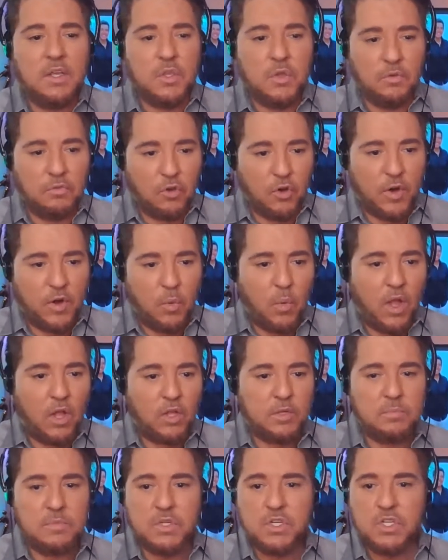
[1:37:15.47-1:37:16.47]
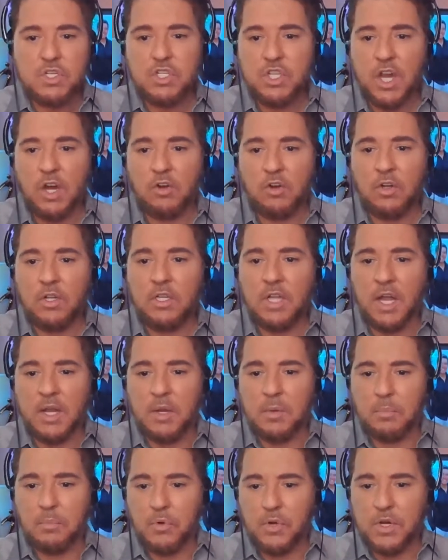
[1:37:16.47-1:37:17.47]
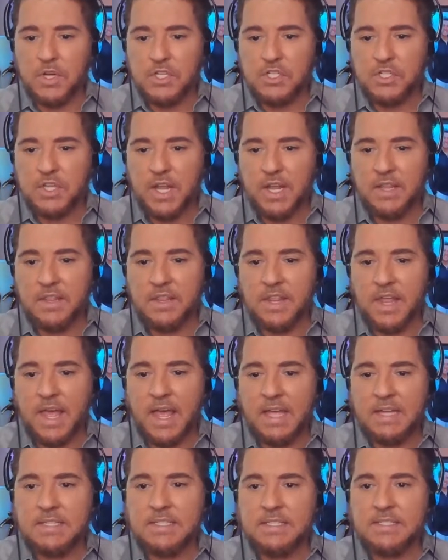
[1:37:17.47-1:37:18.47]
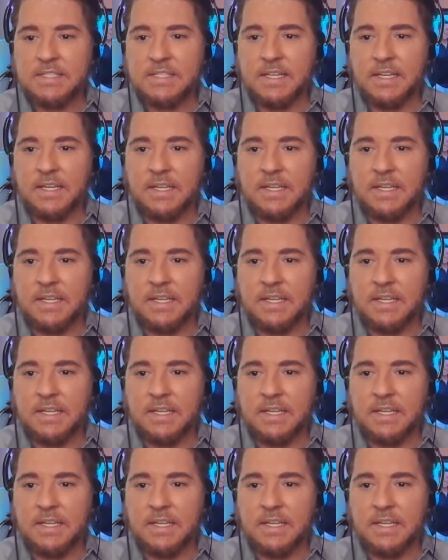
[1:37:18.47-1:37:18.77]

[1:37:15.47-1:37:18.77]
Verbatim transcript: You're very welcome, Cheryl. I appreciate that.